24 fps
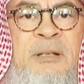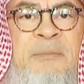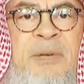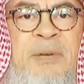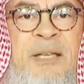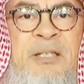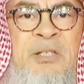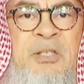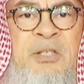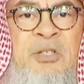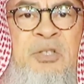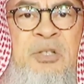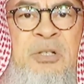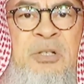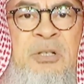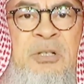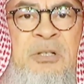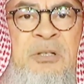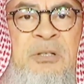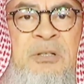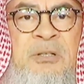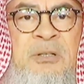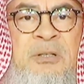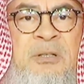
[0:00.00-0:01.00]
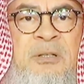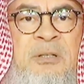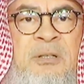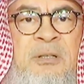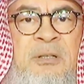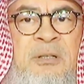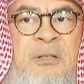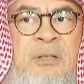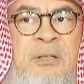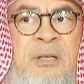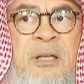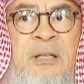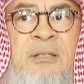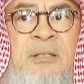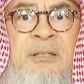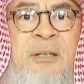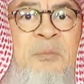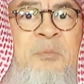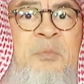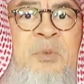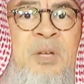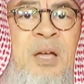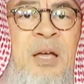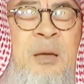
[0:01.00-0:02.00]
and messengers, and
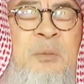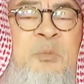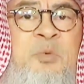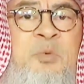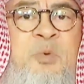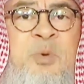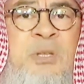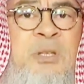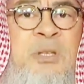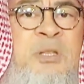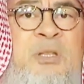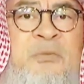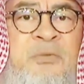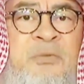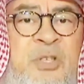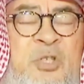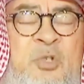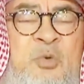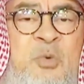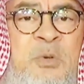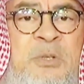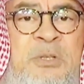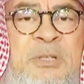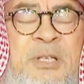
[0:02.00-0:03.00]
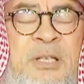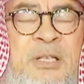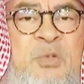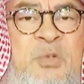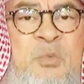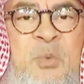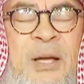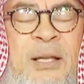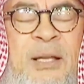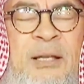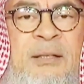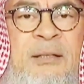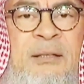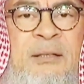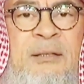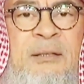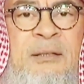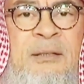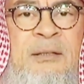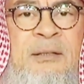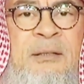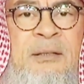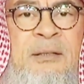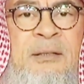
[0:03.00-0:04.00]
sometimes with individuals as well.
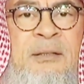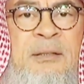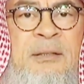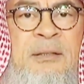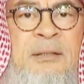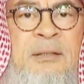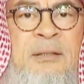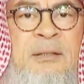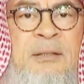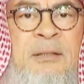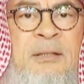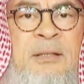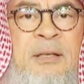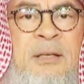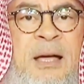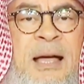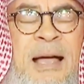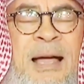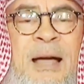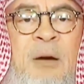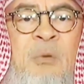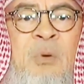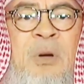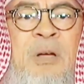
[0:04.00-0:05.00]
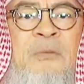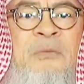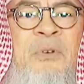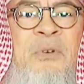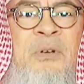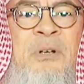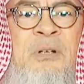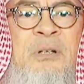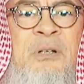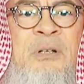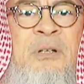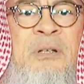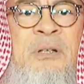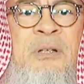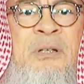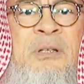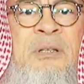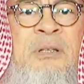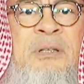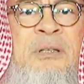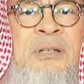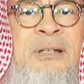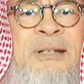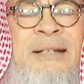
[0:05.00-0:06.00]
However,
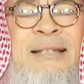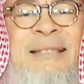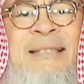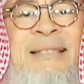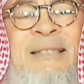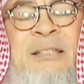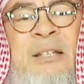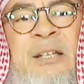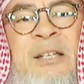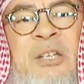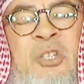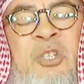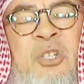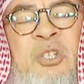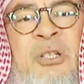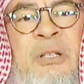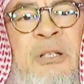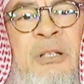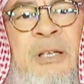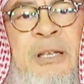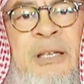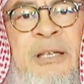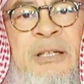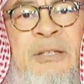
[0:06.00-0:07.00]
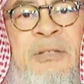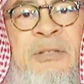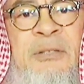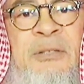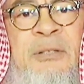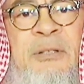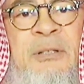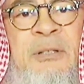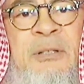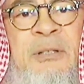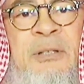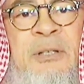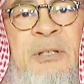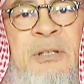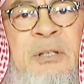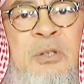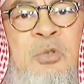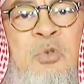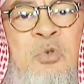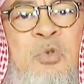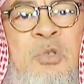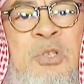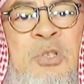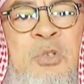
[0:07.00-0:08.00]
the restriction is to